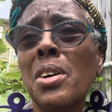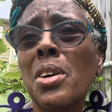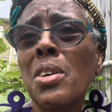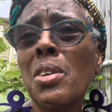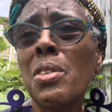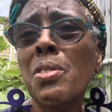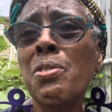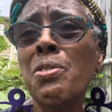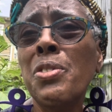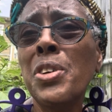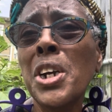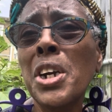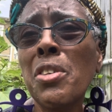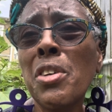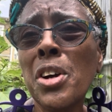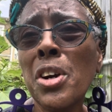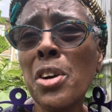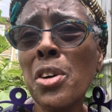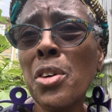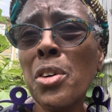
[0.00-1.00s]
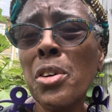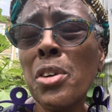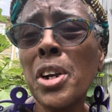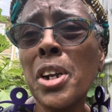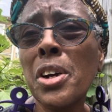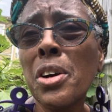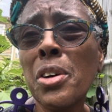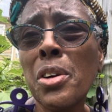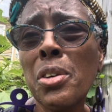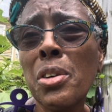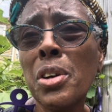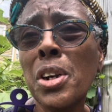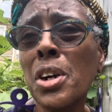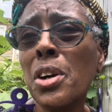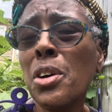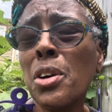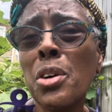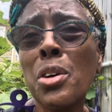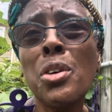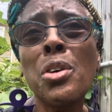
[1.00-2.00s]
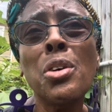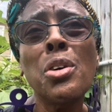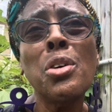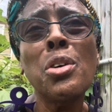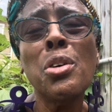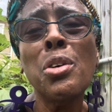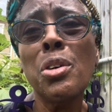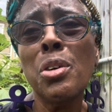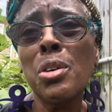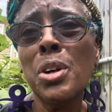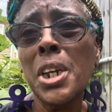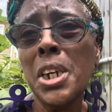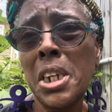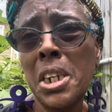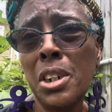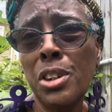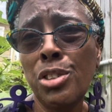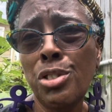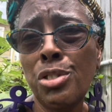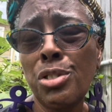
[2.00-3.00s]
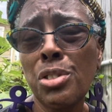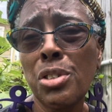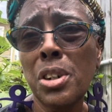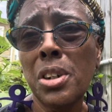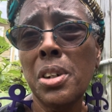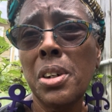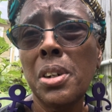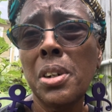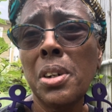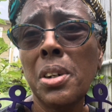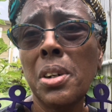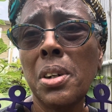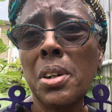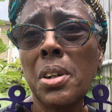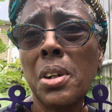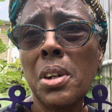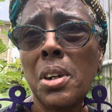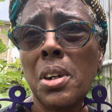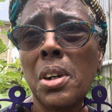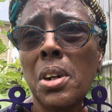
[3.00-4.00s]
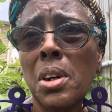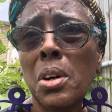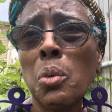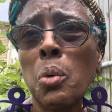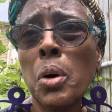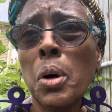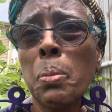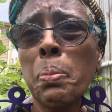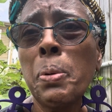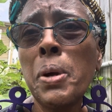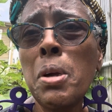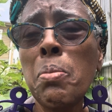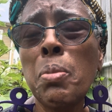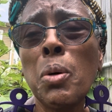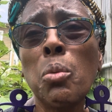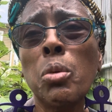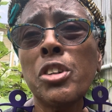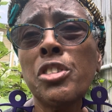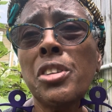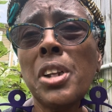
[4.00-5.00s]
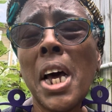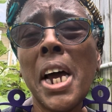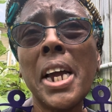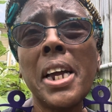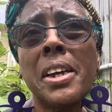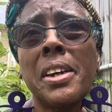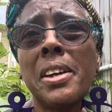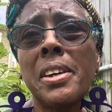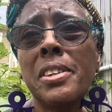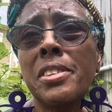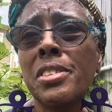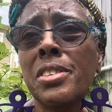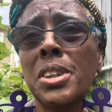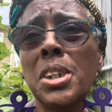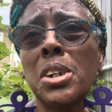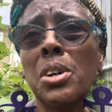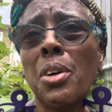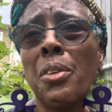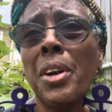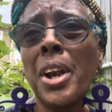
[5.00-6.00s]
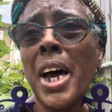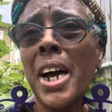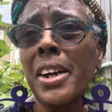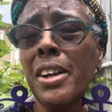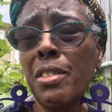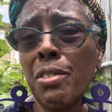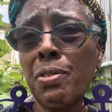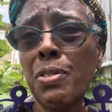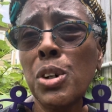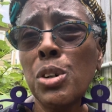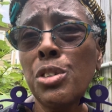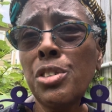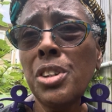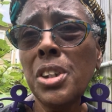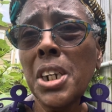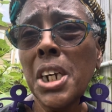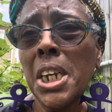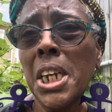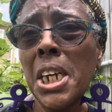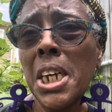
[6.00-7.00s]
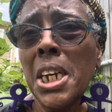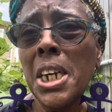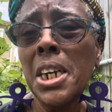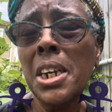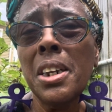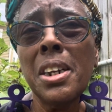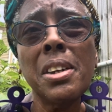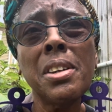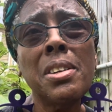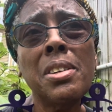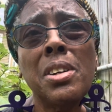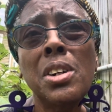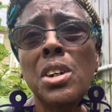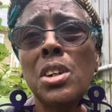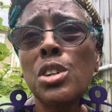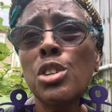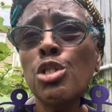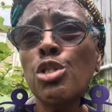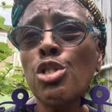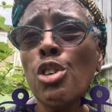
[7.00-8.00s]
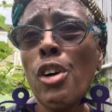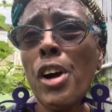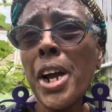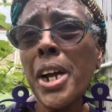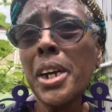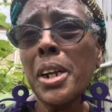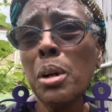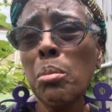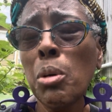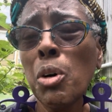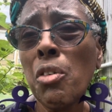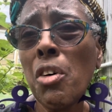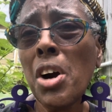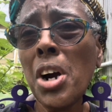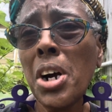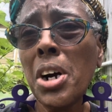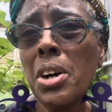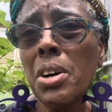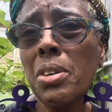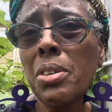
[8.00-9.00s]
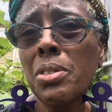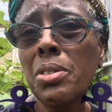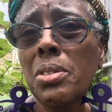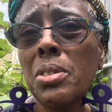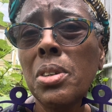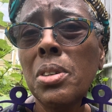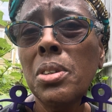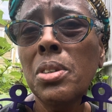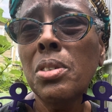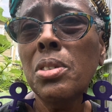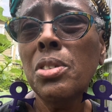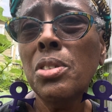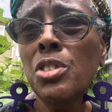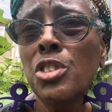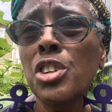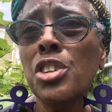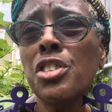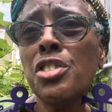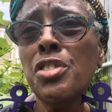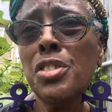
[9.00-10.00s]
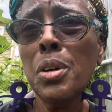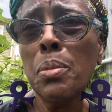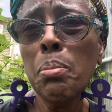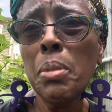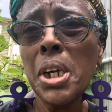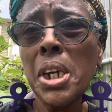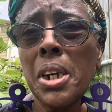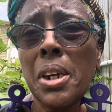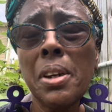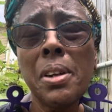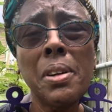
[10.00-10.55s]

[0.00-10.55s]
very early history, where people was like still knocking folks in the head and dragging them around just to mate.